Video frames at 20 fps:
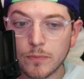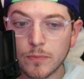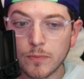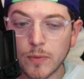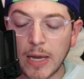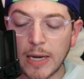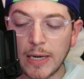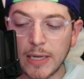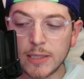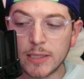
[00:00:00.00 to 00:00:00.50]

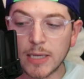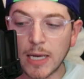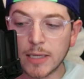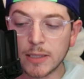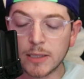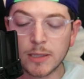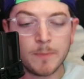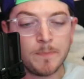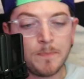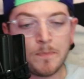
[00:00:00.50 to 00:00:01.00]
and he
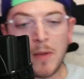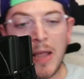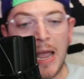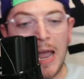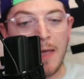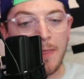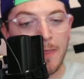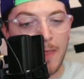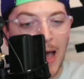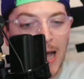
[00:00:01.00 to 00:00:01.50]
says,
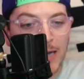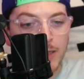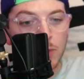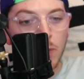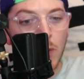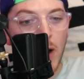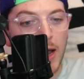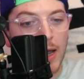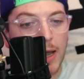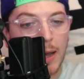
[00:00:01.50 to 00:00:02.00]
and that's
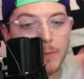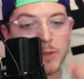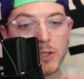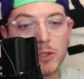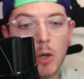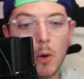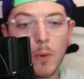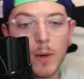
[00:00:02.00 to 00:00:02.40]
why I'm so